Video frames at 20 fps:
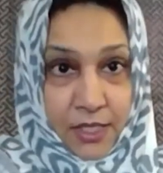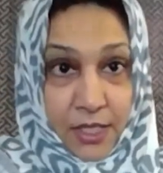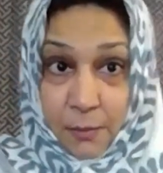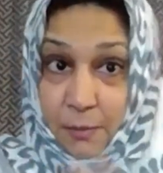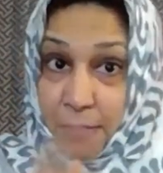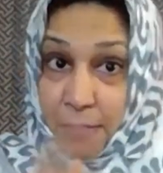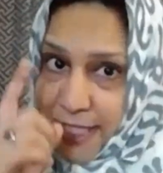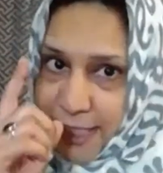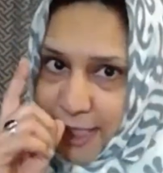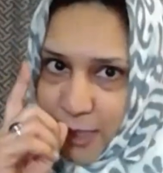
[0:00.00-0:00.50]

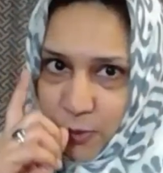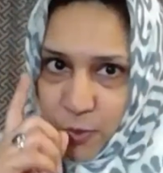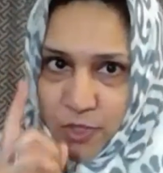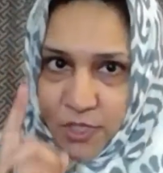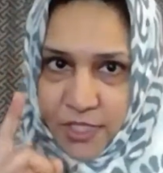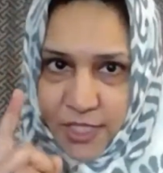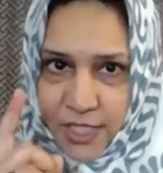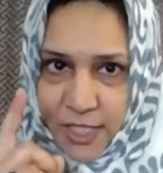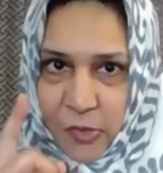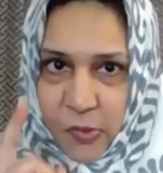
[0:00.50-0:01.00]
But agar wo
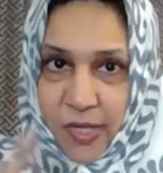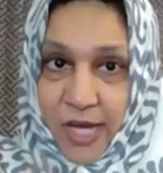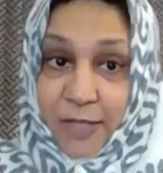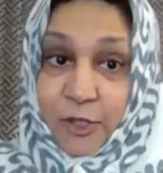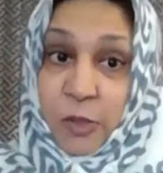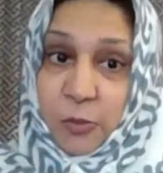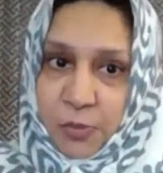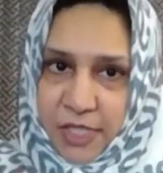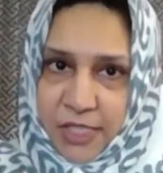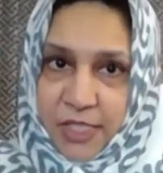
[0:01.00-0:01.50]
theek hua
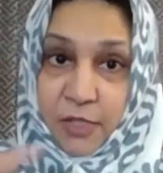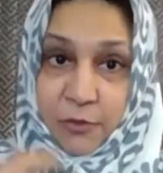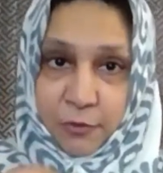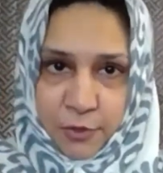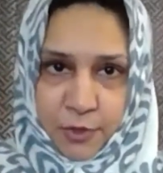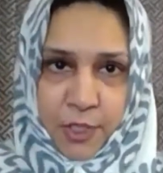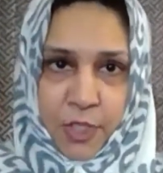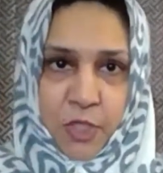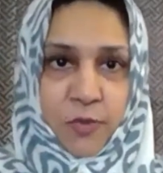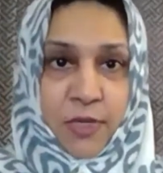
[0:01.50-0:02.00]
hai, to be the
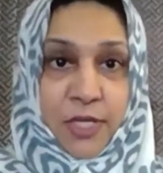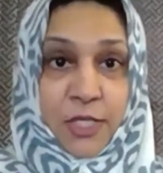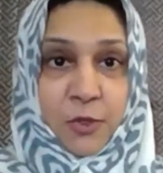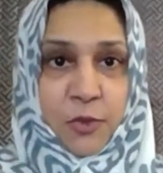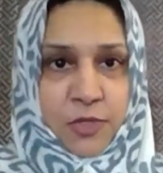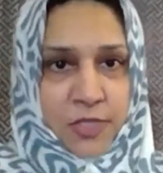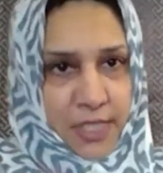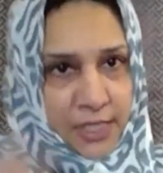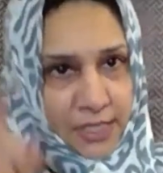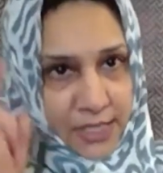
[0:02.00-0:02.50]
first one
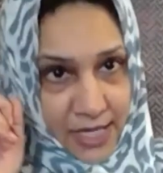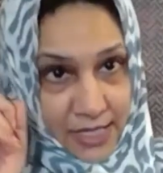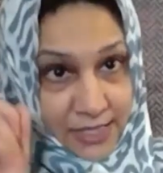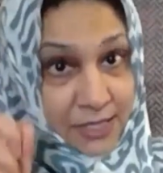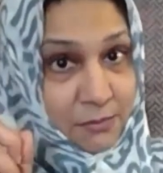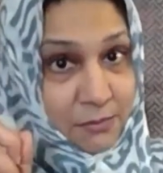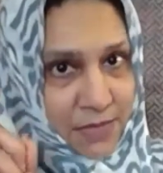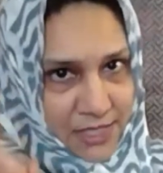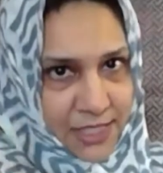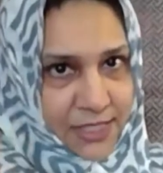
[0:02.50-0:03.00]
to say ki ha
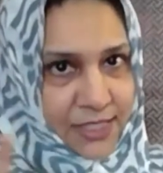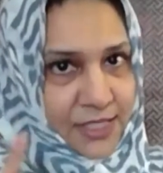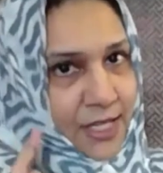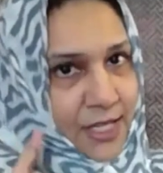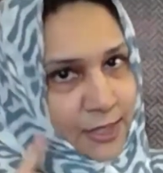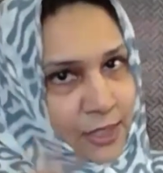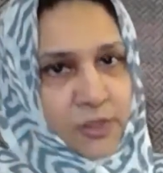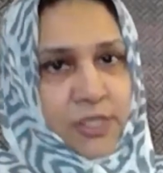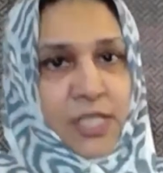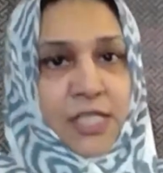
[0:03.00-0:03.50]
ye maine
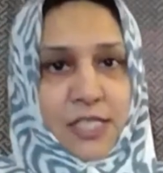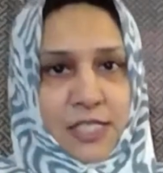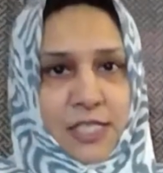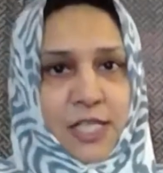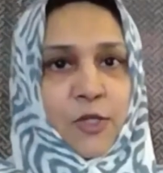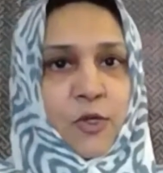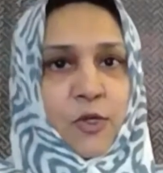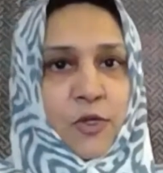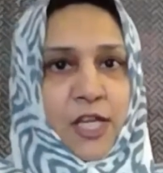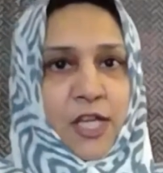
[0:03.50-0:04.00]
kiya tha, ye
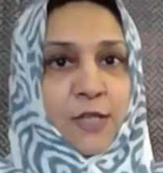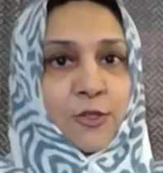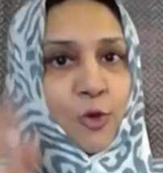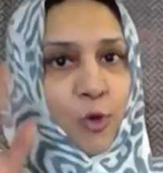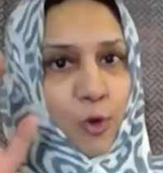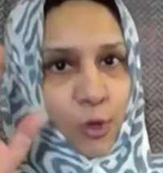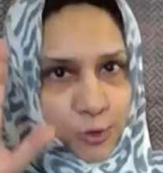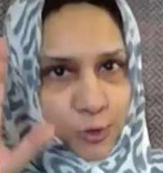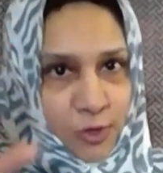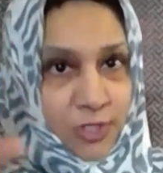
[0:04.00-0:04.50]
theek ho gaya.
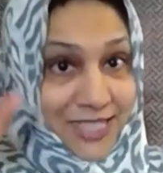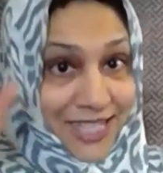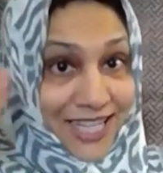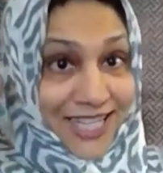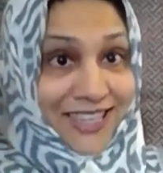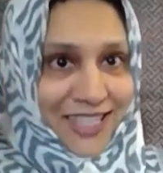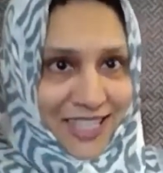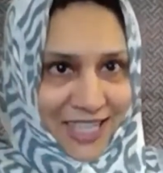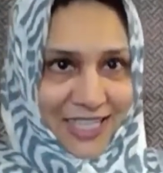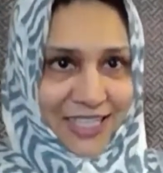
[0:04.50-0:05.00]
So also
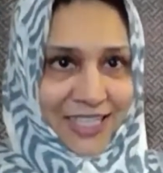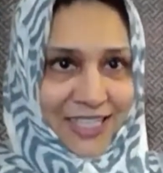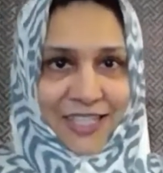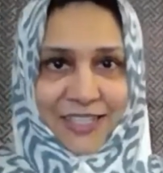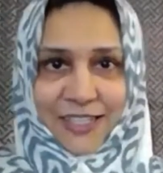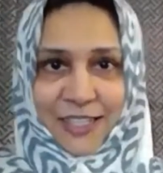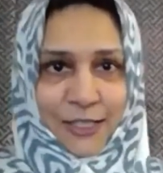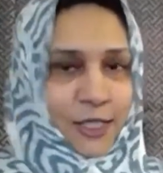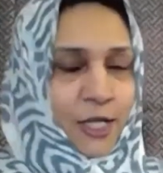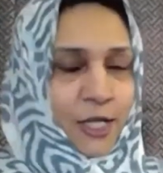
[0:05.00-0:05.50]
take that
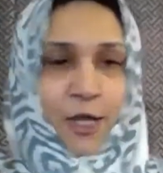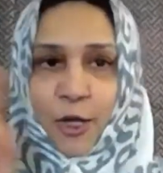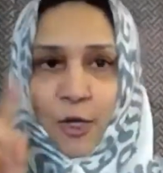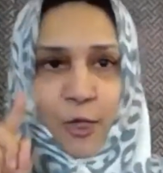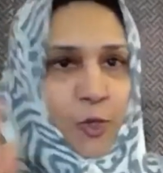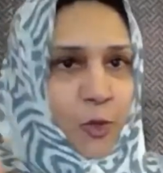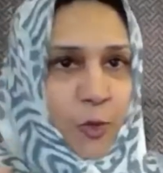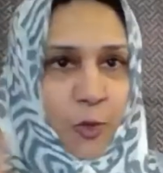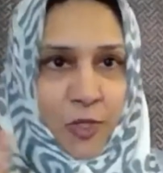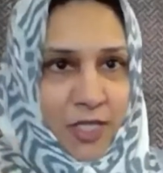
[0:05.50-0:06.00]
credit.
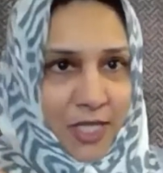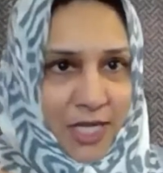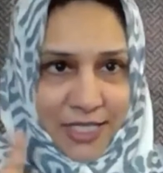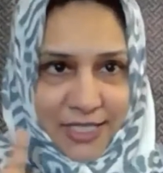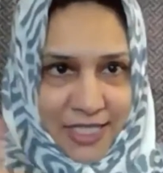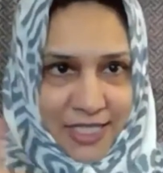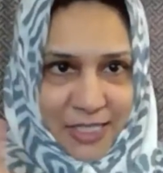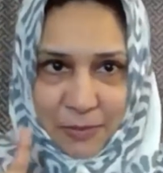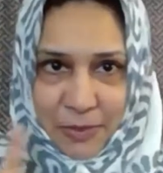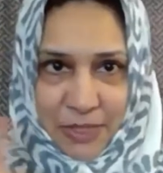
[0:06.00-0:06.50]
Don't let
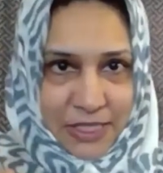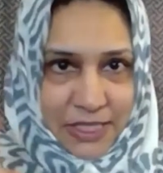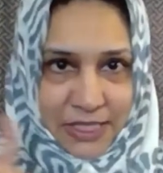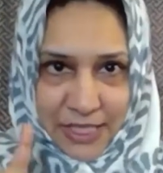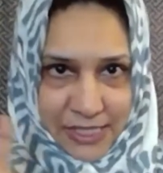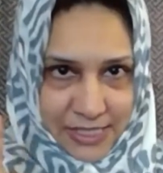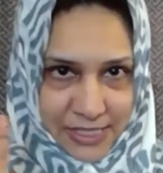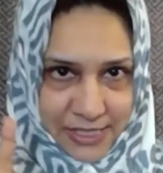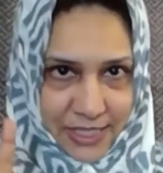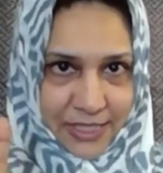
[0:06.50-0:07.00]
anybody
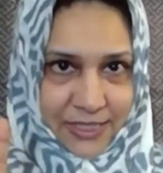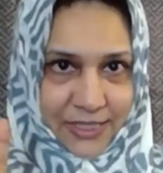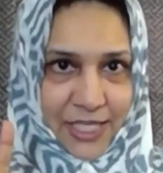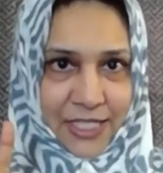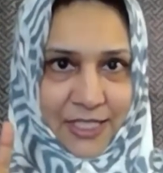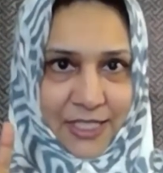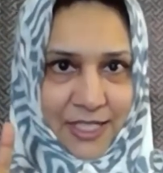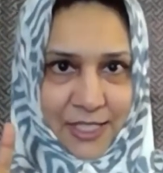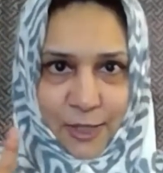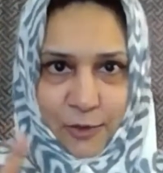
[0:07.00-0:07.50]
else take
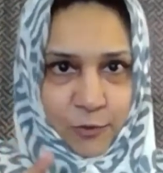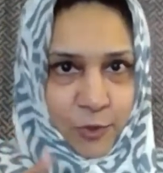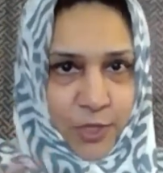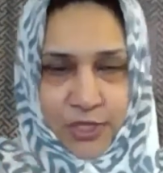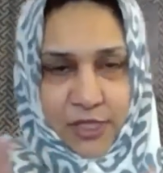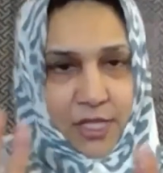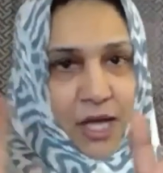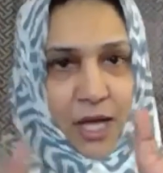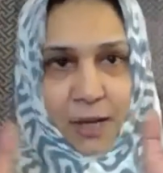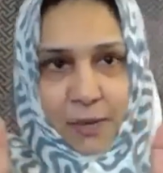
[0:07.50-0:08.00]
that credit for.
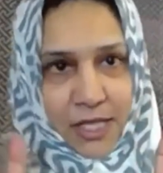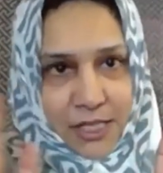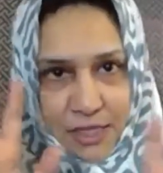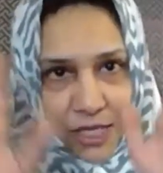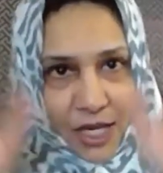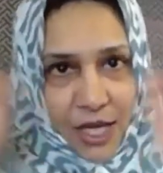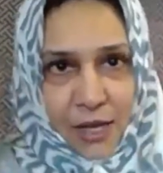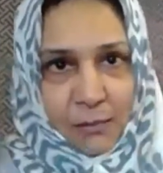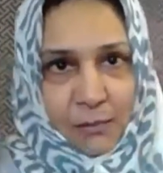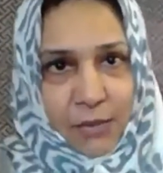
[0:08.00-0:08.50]

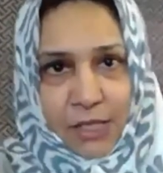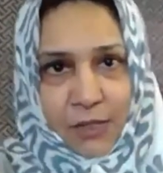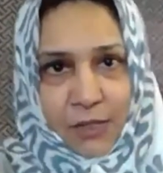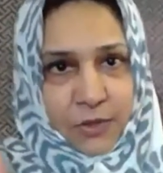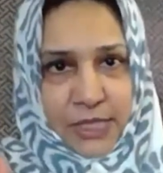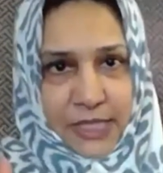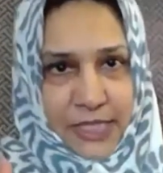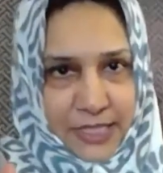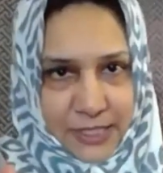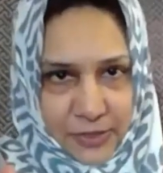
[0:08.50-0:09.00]
Itna humble
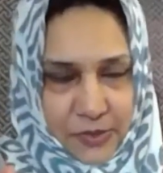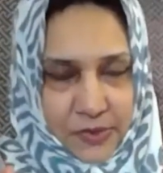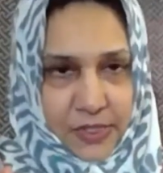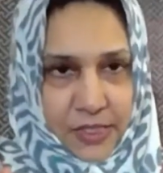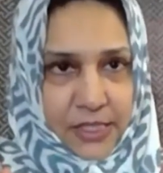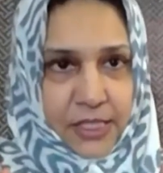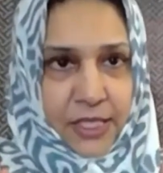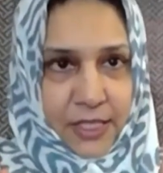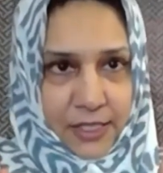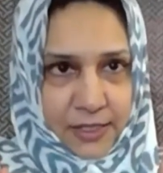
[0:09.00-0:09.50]
hone ki zarurat
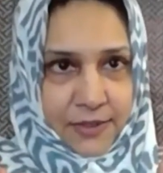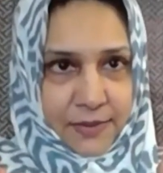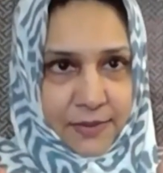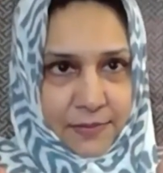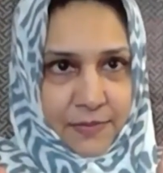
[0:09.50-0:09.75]
nahi hai.